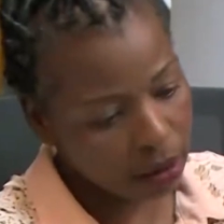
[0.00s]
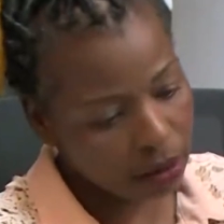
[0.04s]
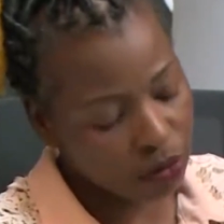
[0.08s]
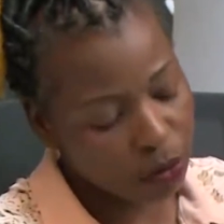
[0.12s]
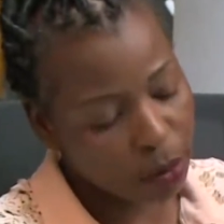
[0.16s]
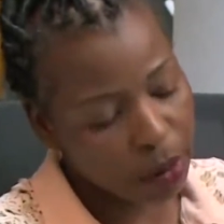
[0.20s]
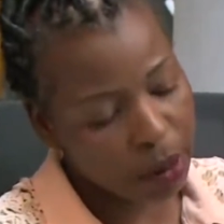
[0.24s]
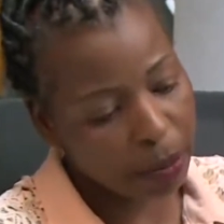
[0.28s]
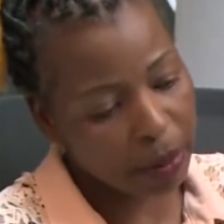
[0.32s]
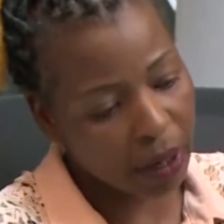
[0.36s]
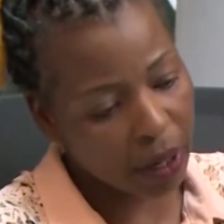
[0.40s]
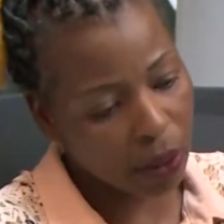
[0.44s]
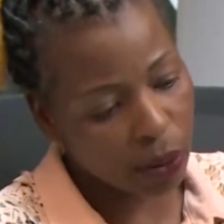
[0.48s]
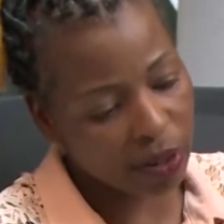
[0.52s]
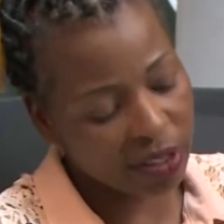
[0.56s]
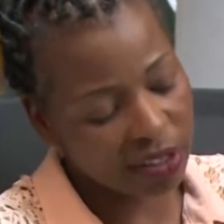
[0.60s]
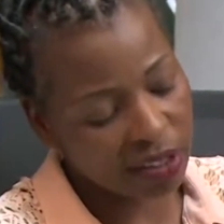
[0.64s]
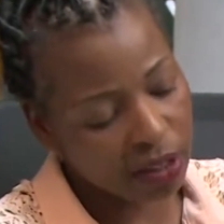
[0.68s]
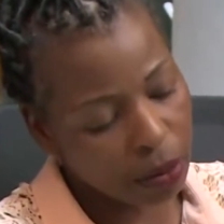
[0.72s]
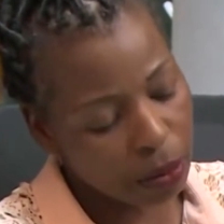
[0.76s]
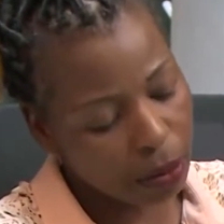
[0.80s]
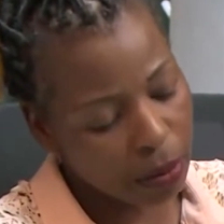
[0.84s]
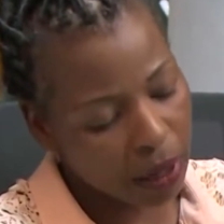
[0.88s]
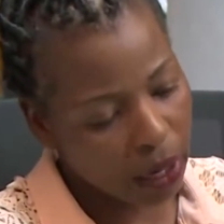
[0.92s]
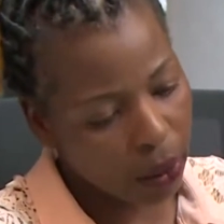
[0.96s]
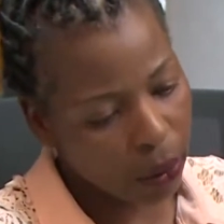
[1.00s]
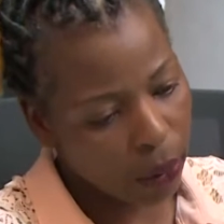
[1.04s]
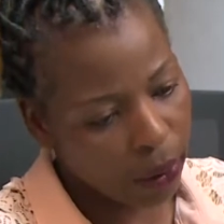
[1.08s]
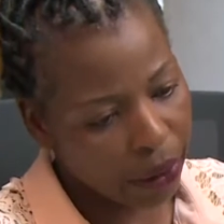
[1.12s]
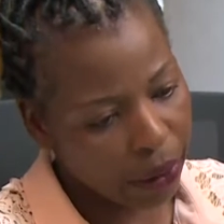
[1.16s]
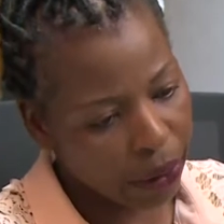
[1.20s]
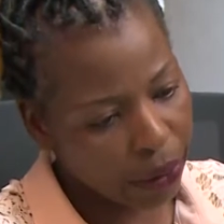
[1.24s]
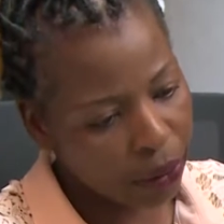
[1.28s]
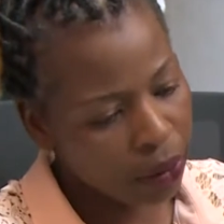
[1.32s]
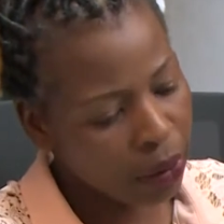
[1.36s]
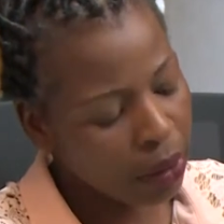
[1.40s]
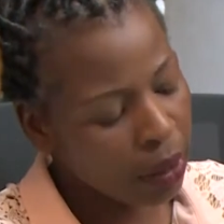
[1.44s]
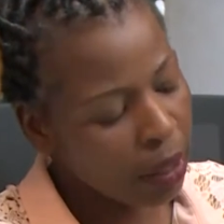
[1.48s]
remember I was in
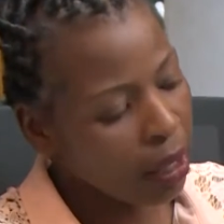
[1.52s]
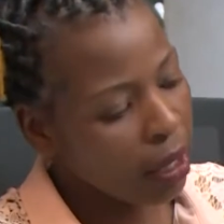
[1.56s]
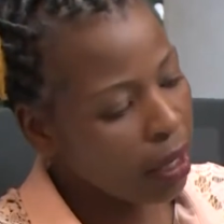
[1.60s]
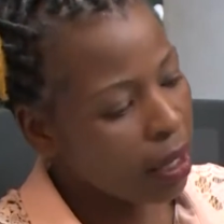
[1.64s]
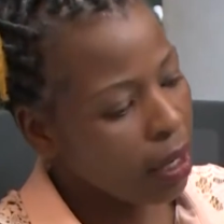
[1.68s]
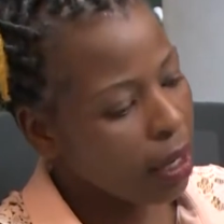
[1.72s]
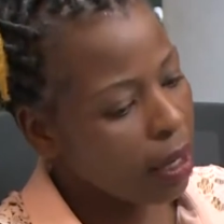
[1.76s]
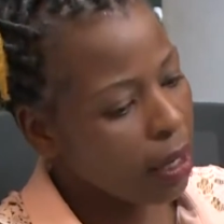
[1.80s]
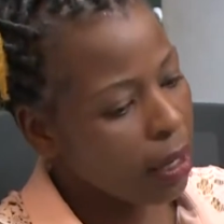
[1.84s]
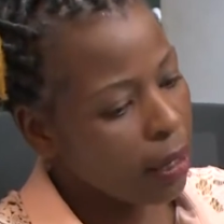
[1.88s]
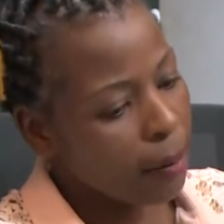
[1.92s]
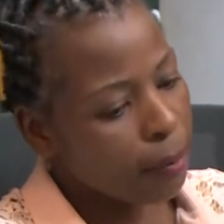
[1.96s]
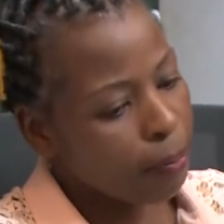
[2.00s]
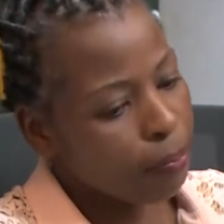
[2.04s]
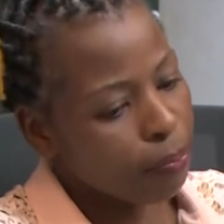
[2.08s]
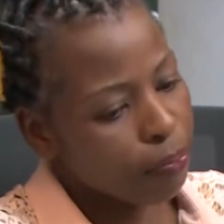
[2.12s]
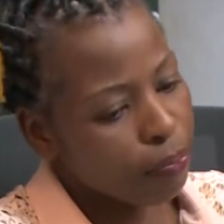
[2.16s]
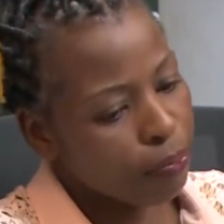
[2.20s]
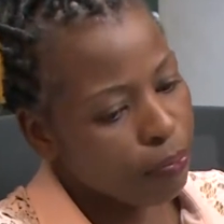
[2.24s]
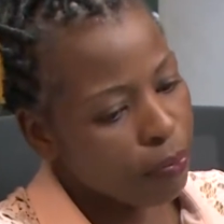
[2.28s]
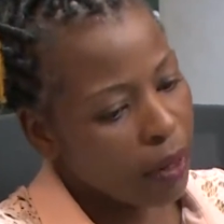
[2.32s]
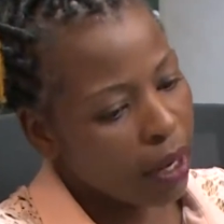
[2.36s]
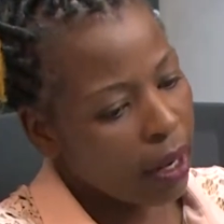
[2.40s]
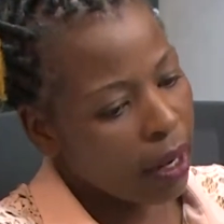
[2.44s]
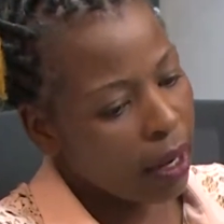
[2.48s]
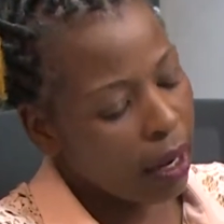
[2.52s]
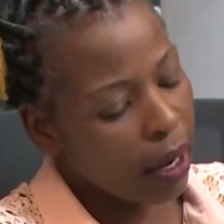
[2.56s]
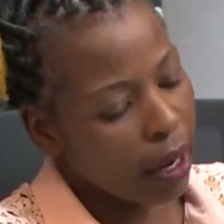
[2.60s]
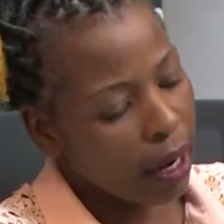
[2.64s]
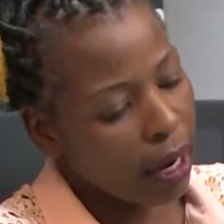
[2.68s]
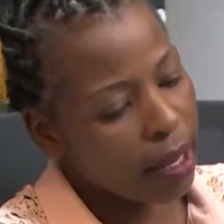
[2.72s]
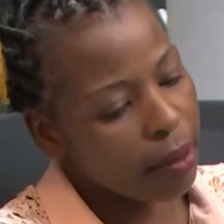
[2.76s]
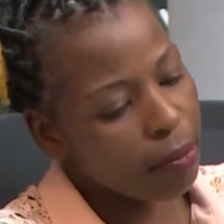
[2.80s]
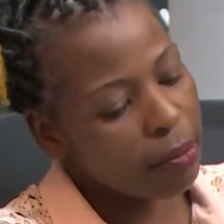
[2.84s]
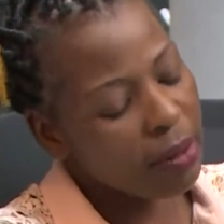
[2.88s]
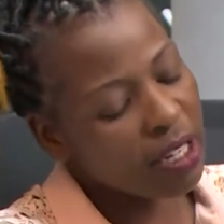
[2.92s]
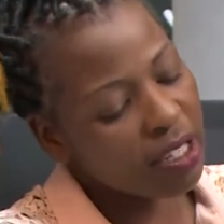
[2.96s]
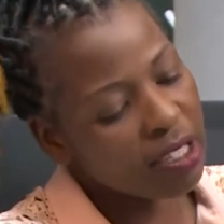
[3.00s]
Bulawayo,
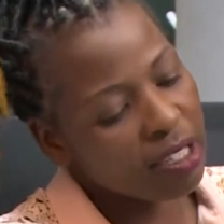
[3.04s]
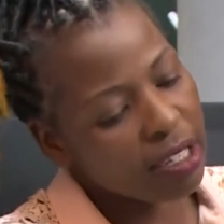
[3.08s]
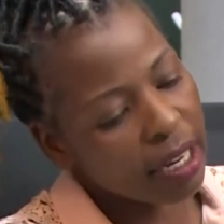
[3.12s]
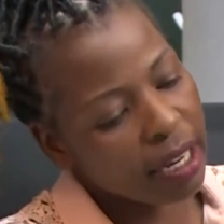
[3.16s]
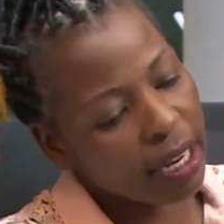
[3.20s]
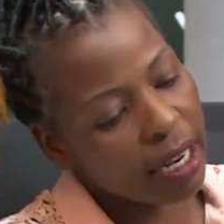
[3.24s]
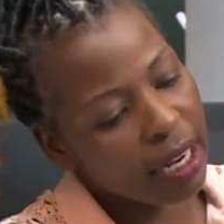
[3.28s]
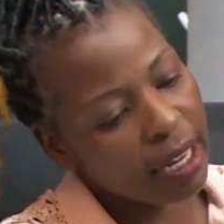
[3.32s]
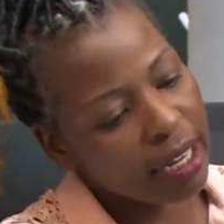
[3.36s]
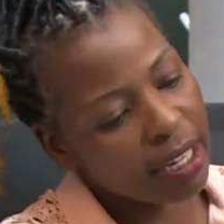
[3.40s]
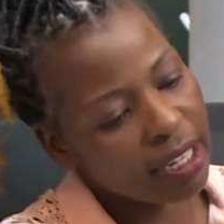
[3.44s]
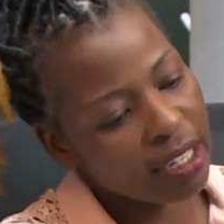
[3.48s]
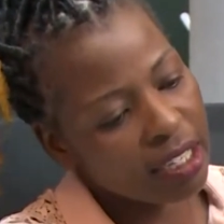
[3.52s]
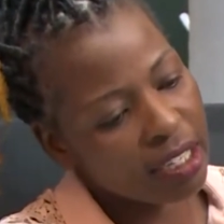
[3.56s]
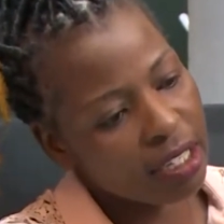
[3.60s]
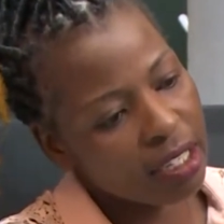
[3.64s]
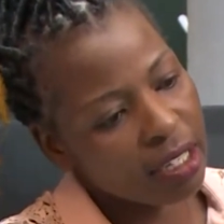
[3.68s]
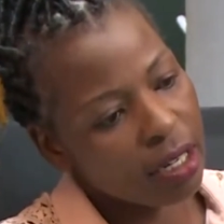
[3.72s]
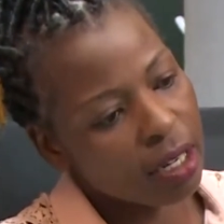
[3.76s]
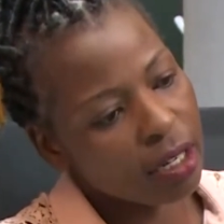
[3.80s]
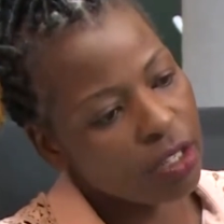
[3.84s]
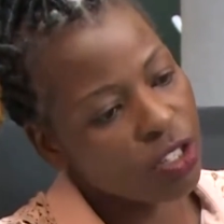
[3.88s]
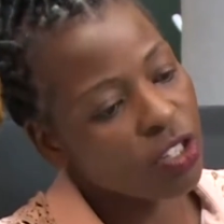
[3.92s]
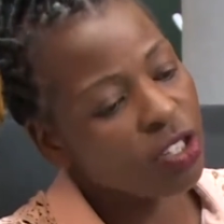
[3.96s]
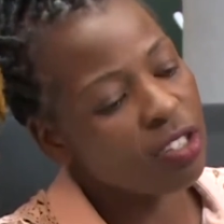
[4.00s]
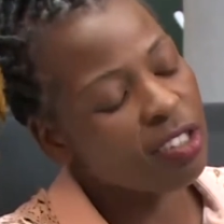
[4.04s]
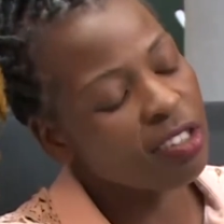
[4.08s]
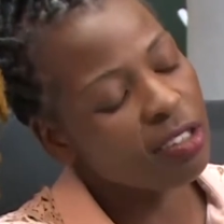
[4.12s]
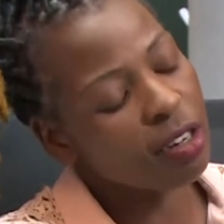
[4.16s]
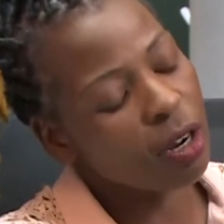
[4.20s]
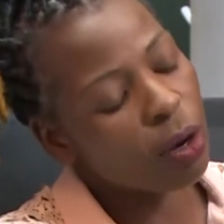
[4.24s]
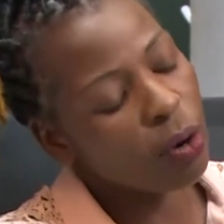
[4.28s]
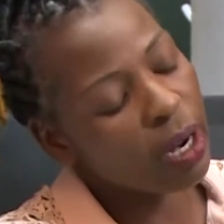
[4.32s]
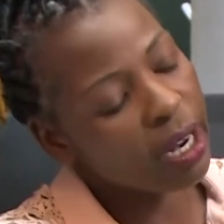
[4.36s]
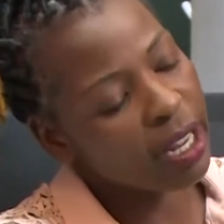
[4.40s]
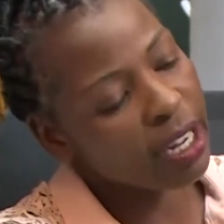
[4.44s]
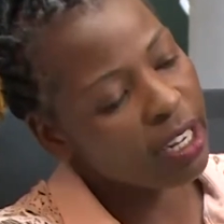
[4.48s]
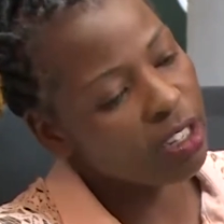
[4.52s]
I met a lady, she's
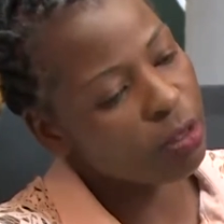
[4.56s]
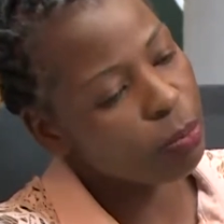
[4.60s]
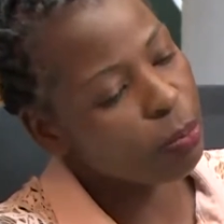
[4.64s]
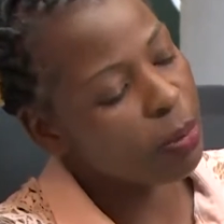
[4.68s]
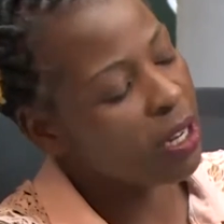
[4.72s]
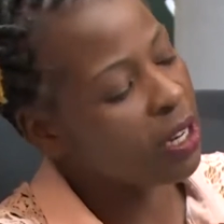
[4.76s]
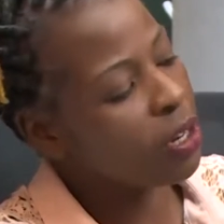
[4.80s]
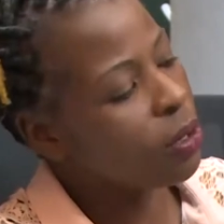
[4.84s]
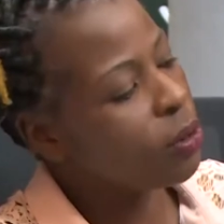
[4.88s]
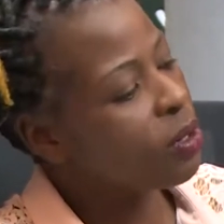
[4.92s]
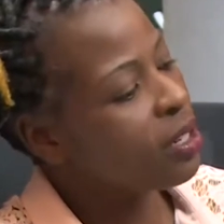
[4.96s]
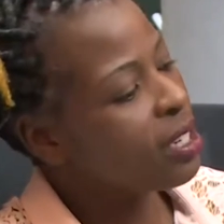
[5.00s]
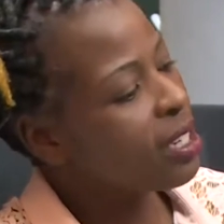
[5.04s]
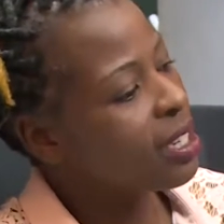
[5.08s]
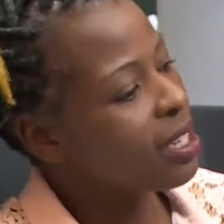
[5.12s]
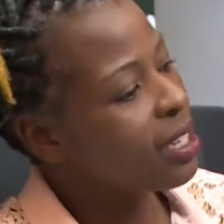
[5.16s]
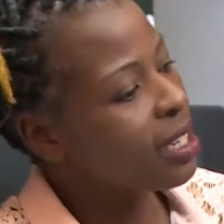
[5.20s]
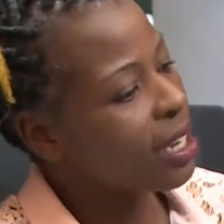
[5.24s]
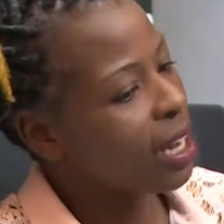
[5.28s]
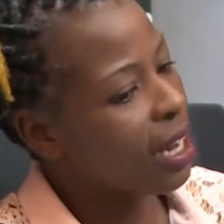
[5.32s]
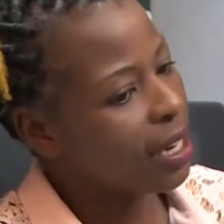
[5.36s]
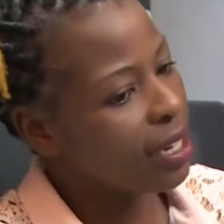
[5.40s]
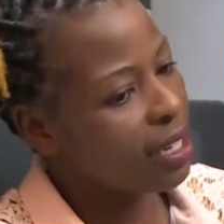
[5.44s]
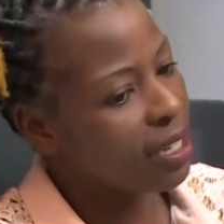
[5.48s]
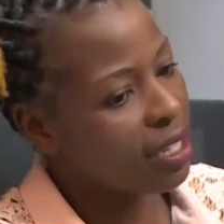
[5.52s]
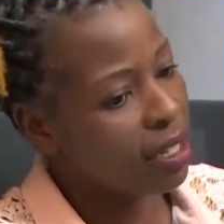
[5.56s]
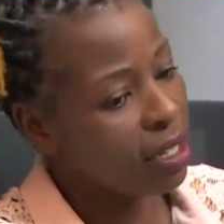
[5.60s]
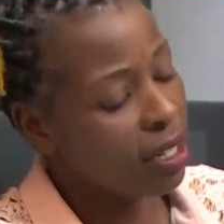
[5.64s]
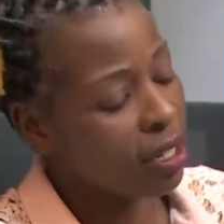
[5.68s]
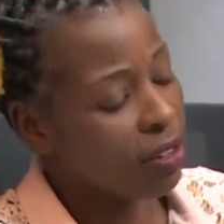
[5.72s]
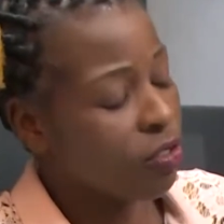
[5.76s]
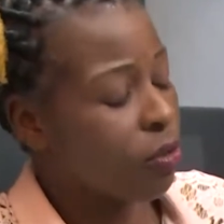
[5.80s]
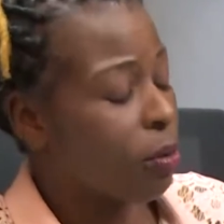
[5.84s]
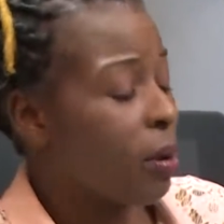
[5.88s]
now late, Benilda Tandi.